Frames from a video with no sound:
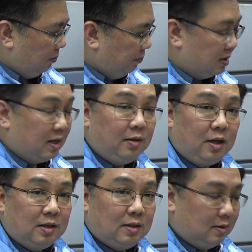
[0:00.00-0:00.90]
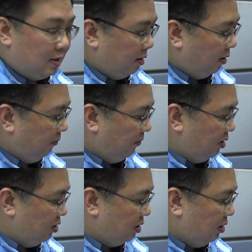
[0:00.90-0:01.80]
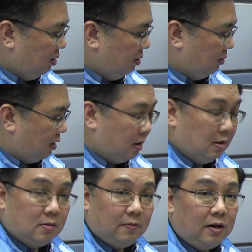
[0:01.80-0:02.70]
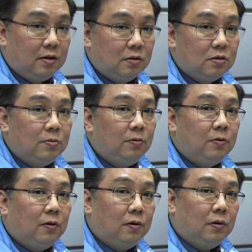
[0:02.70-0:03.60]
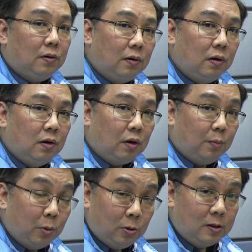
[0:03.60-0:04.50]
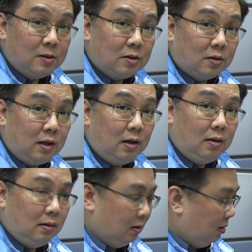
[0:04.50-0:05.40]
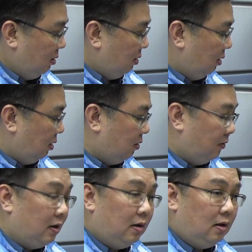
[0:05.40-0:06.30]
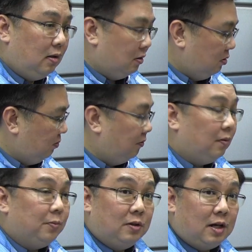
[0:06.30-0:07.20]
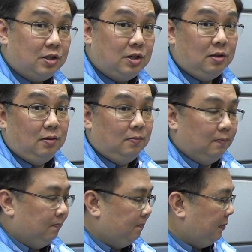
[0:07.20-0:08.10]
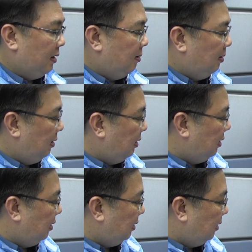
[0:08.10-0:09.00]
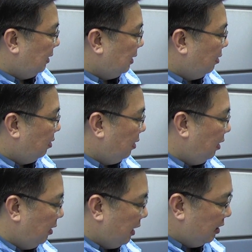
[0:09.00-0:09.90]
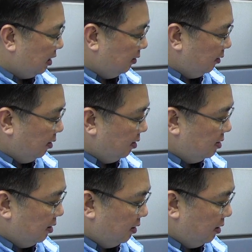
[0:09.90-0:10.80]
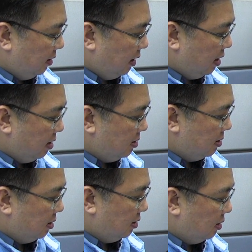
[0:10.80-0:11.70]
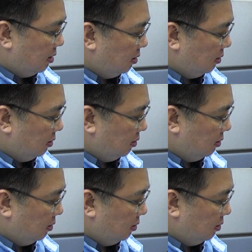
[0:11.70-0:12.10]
percentage setting feature that is very useful for component sorting, very useful for production. And another thing is it has ESR